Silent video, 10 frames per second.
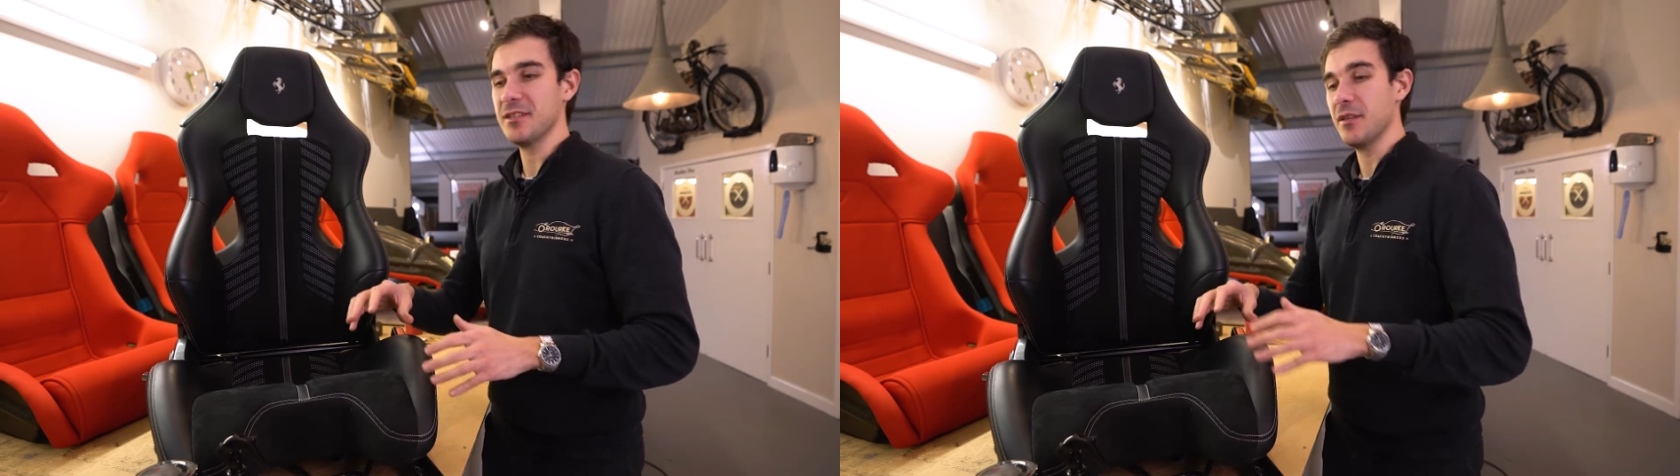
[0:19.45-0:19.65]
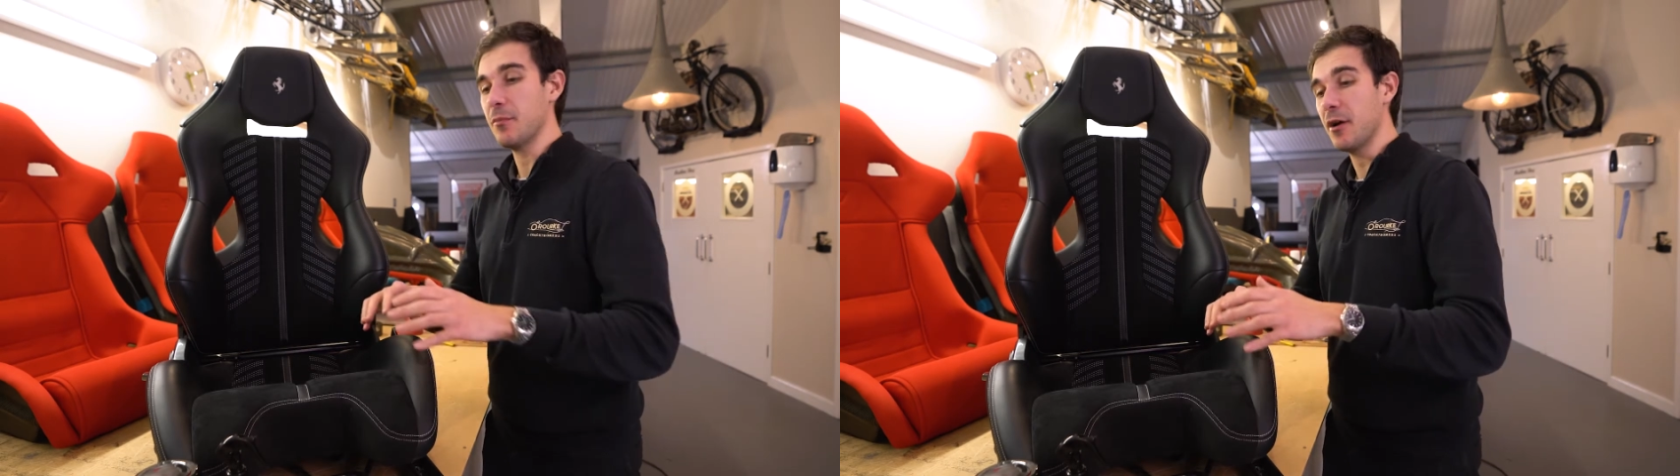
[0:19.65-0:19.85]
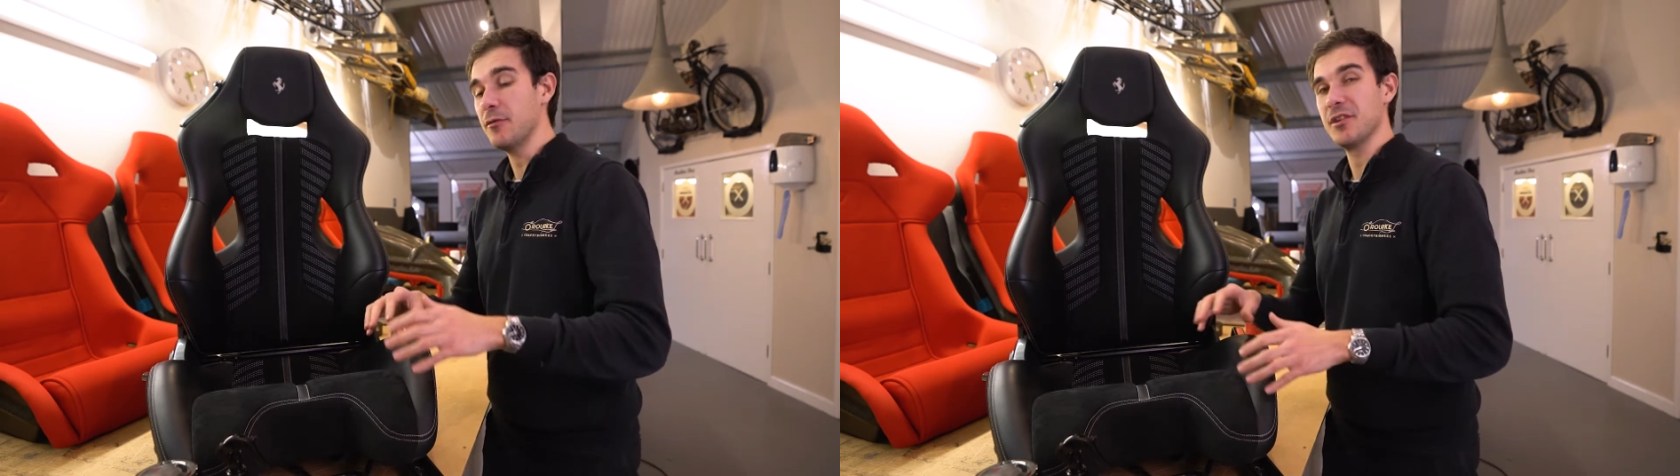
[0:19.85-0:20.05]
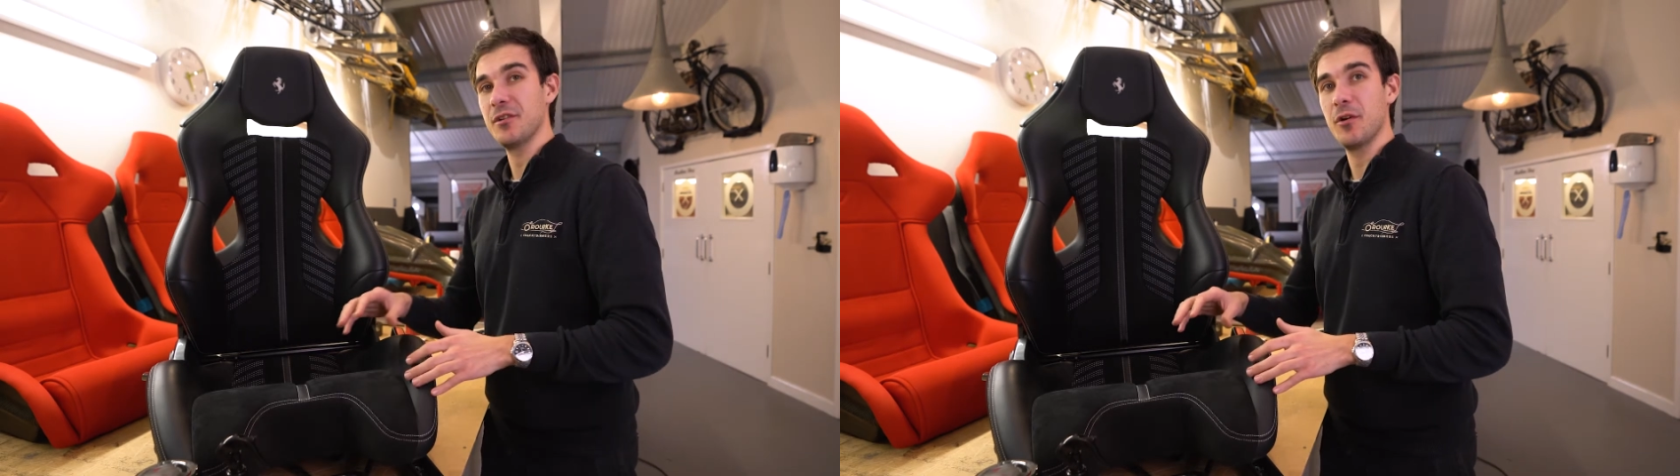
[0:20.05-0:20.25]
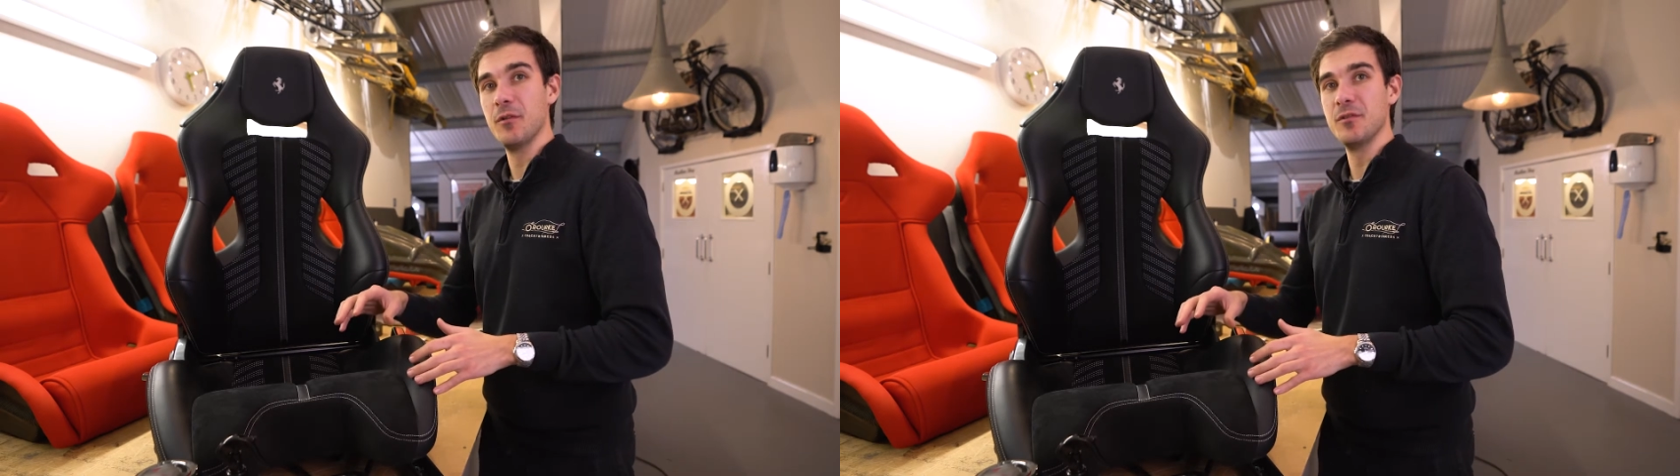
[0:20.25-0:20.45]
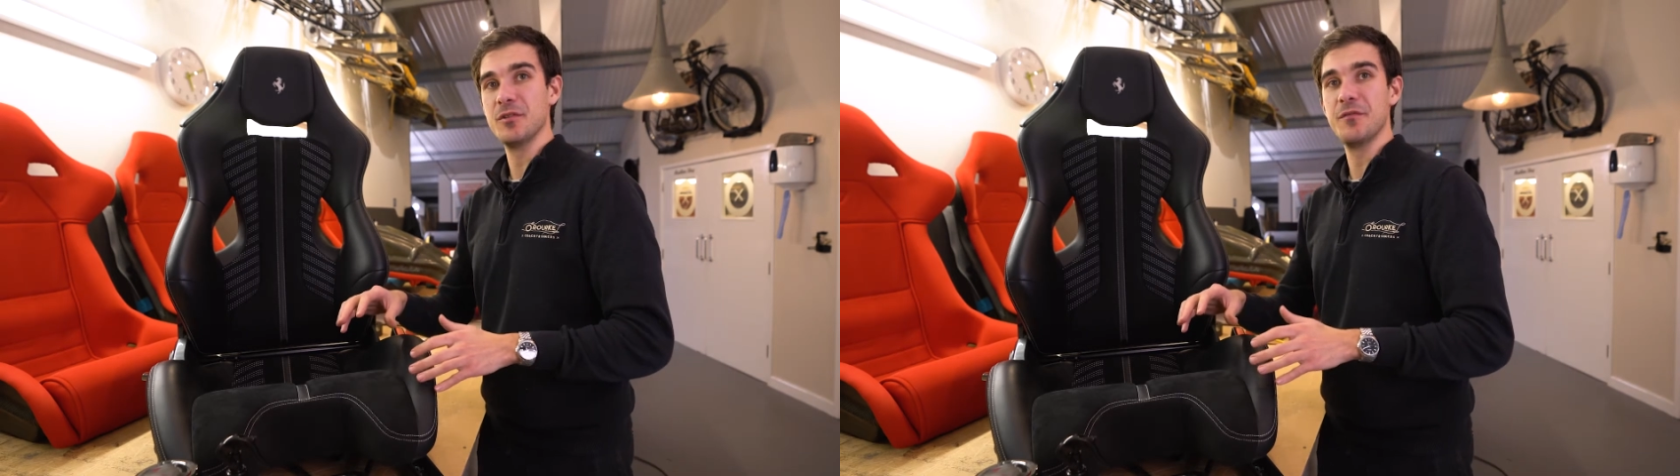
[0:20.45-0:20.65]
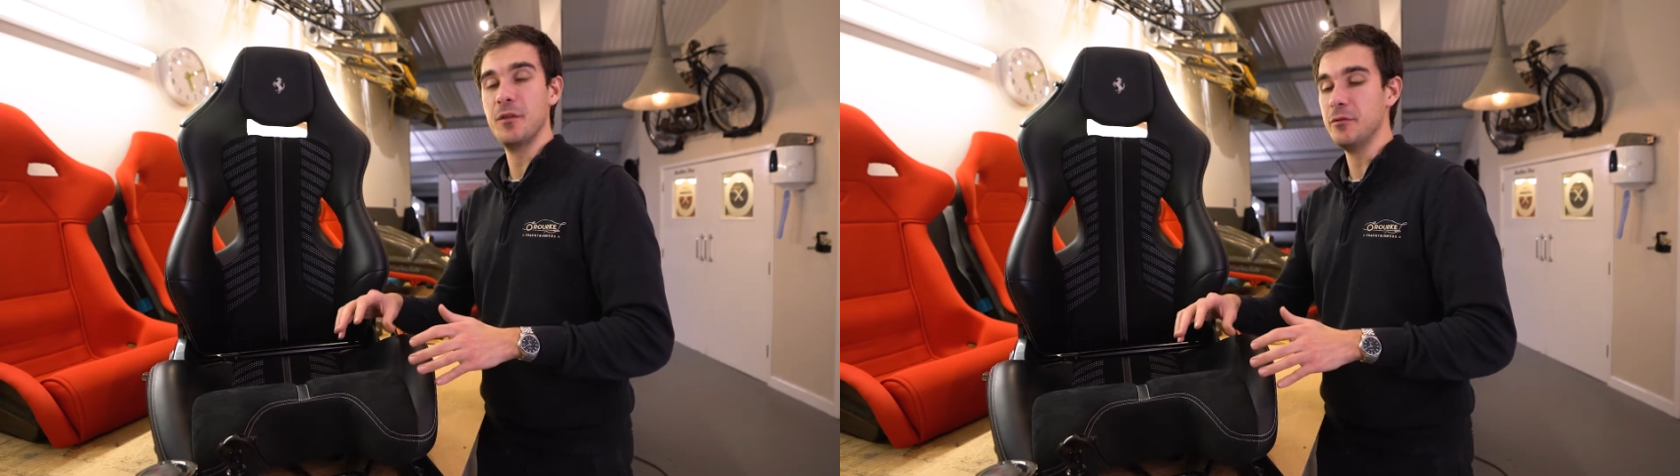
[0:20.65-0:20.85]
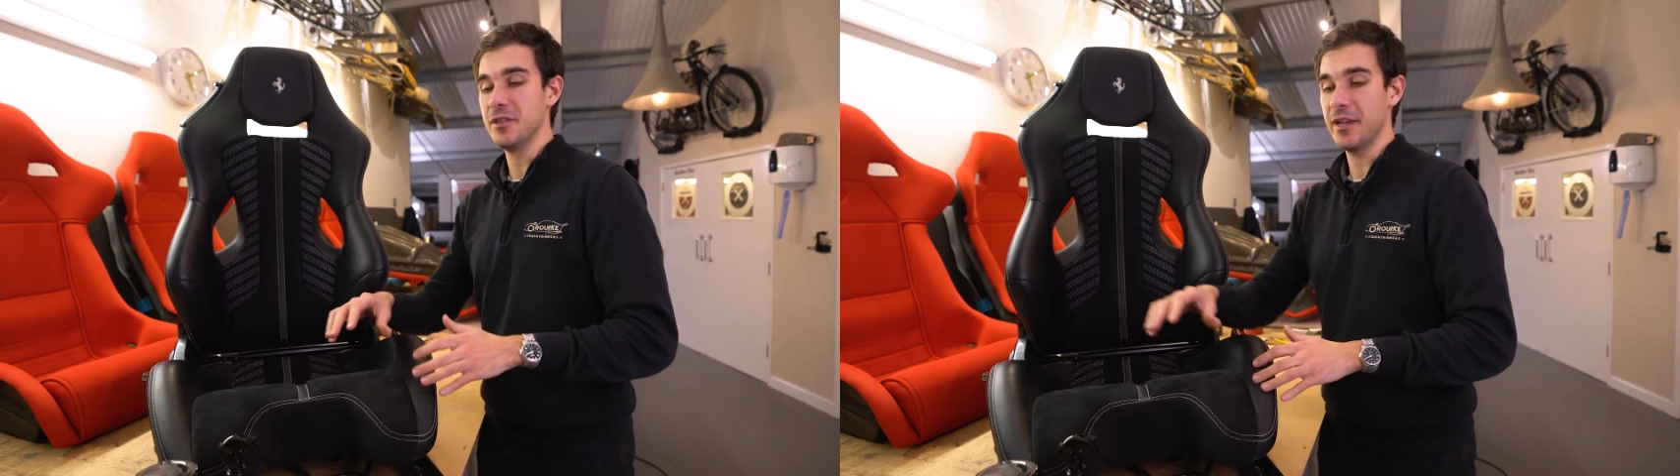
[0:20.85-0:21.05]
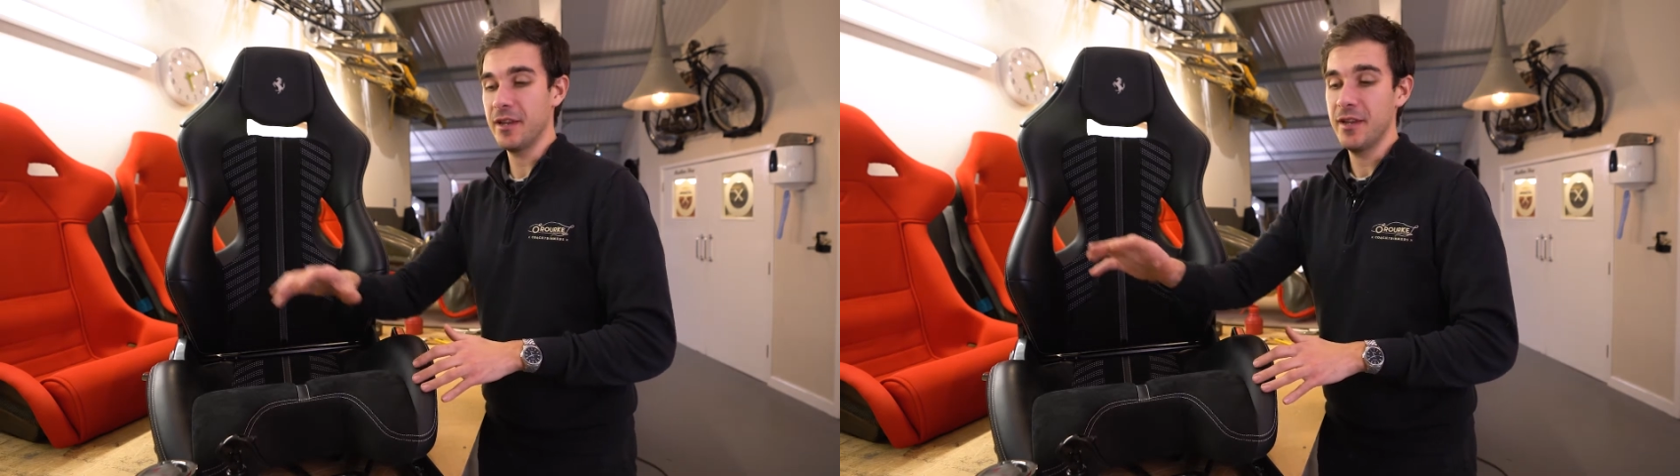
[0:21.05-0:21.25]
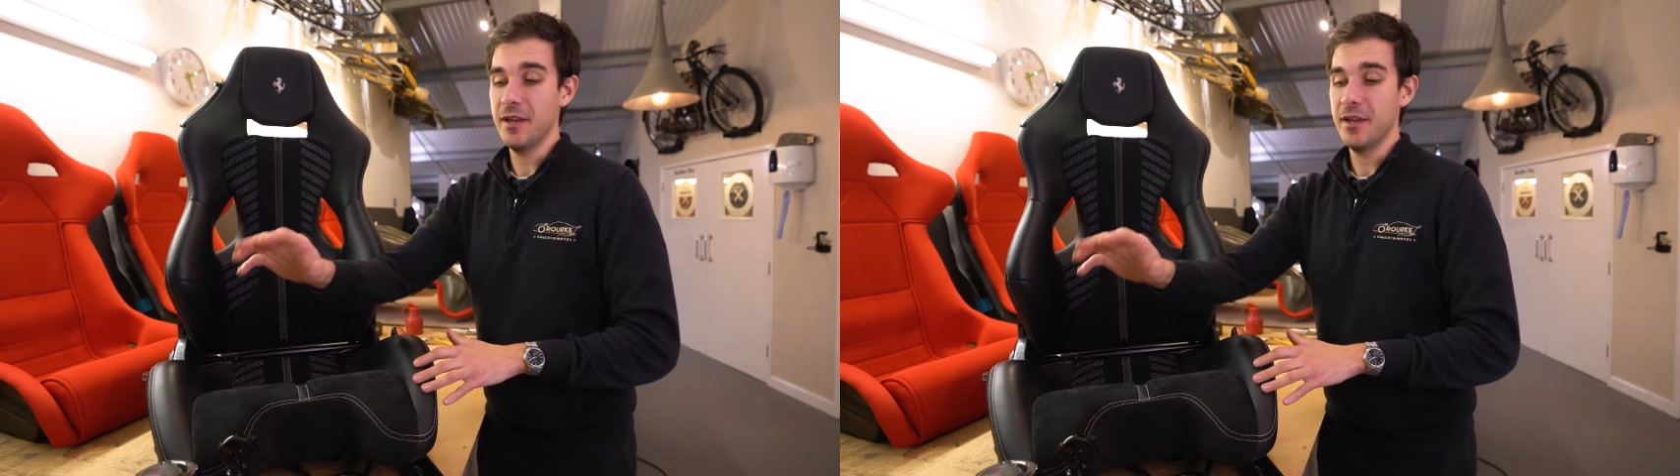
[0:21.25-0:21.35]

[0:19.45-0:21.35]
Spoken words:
and the pros and cons of using